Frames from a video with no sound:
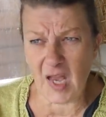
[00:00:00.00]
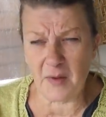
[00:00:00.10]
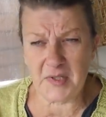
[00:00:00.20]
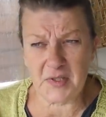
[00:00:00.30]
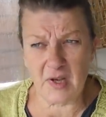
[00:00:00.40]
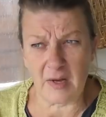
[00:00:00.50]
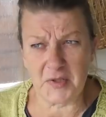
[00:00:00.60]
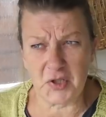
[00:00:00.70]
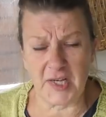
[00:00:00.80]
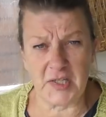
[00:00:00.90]
I
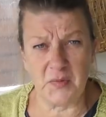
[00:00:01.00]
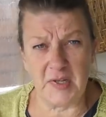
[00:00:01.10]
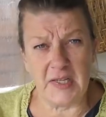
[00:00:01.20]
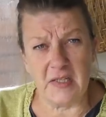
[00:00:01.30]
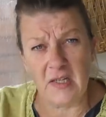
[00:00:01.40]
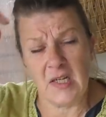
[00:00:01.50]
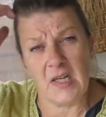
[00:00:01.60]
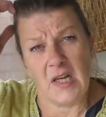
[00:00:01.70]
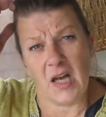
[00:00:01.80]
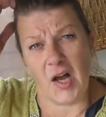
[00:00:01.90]
was trying to read
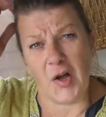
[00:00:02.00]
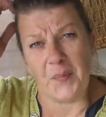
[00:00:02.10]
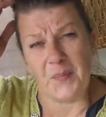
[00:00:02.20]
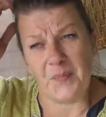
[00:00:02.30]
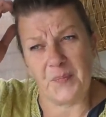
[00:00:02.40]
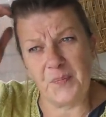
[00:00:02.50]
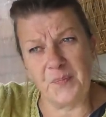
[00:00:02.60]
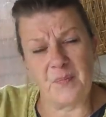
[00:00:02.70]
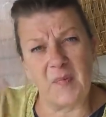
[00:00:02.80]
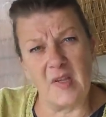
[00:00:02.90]

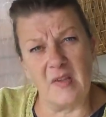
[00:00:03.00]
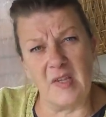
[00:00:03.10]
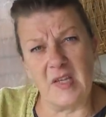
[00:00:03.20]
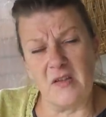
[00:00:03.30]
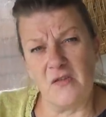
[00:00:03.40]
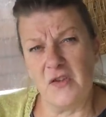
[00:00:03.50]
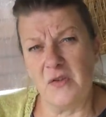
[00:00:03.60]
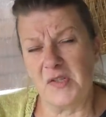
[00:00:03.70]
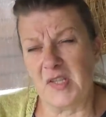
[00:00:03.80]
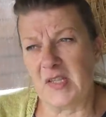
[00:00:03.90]
the
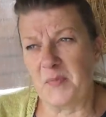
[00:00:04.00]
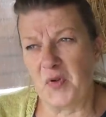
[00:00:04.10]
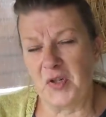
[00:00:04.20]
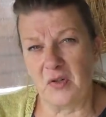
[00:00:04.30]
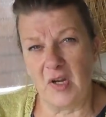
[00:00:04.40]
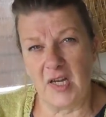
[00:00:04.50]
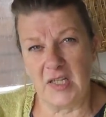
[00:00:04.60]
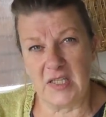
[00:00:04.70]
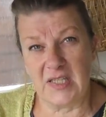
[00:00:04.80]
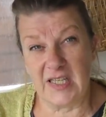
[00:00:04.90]
news this morning
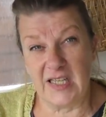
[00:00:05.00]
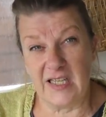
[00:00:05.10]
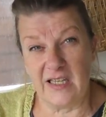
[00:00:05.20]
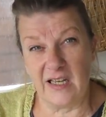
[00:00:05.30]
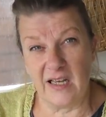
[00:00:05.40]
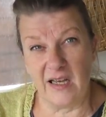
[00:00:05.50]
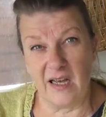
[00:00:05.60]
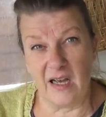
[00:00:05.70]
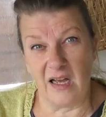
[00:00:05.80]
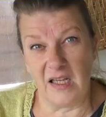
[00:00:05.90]
online to see,
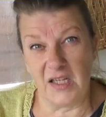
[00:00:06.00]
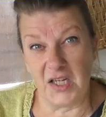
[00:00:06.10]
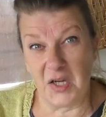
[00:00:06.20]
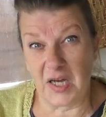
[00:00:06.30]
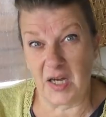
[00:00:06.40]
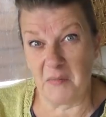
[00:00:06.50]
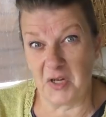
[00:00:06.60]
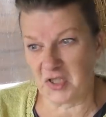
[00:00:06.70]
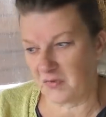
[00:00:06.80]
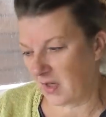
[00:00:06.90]
you know, how
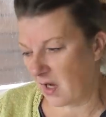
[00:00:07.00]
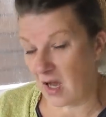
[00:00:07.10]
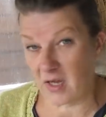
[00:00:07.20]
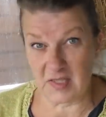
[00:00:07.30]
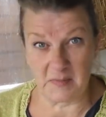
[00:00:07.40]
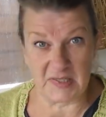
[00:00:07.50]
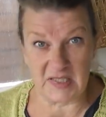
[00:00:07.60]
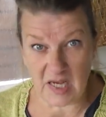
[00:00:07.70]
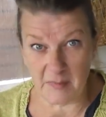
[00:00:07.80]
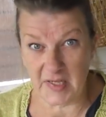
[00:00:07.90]
much of the glass has
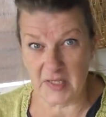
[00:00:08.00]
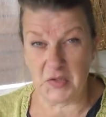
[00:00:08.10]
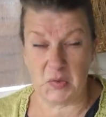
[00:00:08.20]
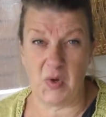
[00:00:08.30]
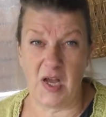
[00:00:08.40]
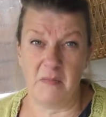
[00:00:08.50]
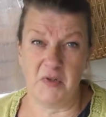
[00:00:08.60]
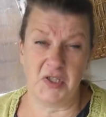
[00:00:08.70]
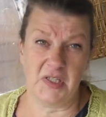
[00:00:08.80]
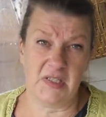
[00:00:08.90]
been damaged or how
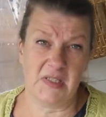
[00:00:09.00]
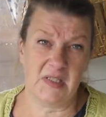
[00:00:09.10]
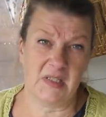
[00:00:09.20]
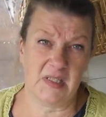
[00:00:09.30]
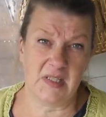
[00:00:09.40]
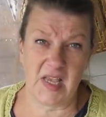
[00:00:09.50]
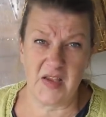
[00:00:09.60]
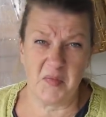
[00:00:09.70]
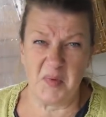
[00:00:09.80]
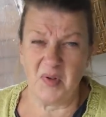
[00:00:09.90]
much is
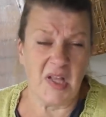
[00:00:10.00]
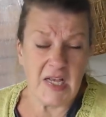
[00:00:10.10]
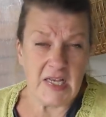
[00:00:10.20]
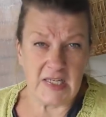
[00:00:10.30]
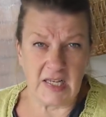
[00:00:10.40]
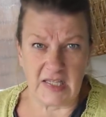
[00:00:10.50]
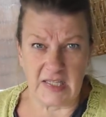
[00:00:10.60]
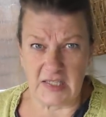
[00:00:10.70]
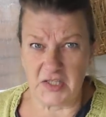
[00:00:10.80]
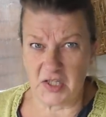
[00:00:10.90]
savable. I
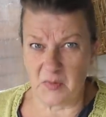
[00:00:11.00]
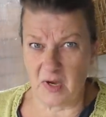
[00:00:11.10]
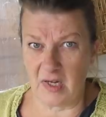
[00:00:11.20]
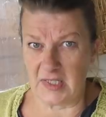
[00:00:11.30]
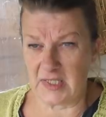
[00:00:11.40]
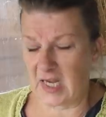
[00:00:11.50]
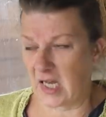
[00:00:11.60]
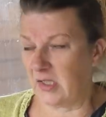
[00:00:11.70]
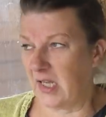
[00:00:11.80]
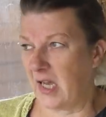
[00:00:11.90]
think it's too early to
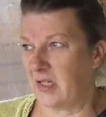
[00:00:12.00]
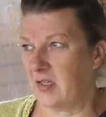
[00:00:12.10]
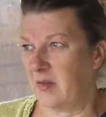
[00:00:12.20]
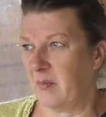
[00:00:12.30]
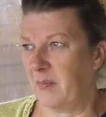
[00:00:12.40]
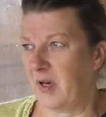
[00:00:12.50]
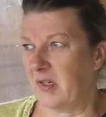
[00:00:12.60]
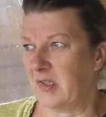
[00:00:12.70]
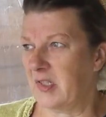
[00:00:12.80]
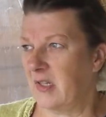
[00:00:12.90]
tell yet,
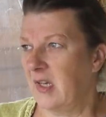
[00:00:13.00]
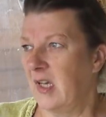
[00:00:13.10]
but